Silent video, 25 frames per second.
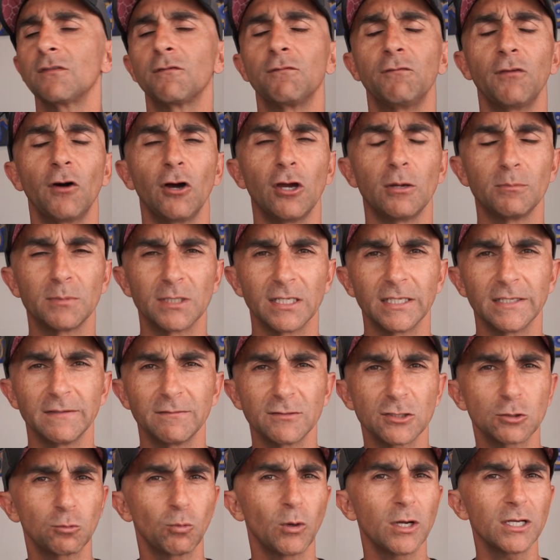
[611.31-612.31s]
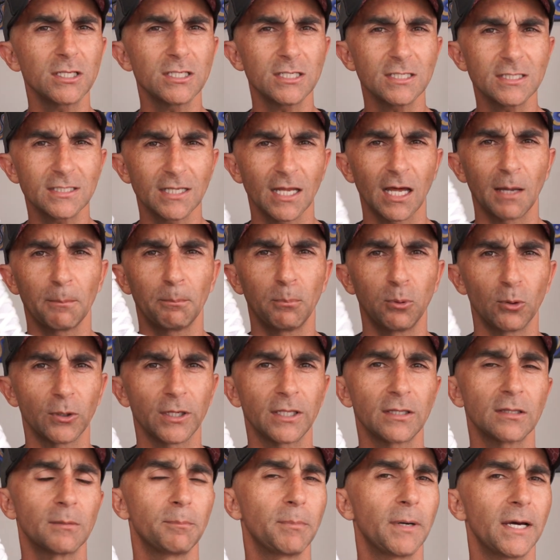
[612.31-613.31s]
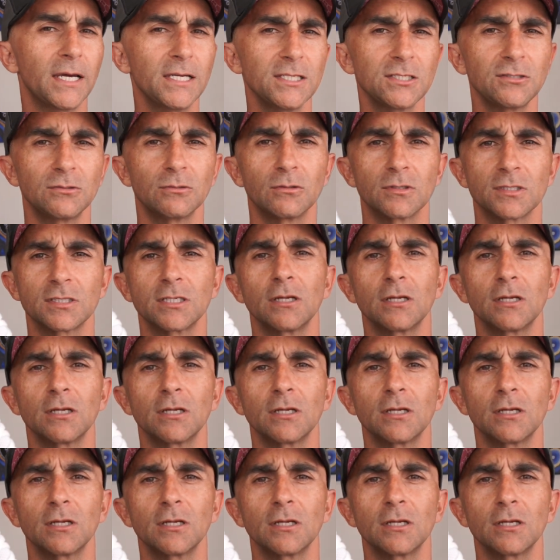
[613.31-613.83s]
foam delivers once you start putting the pace through it.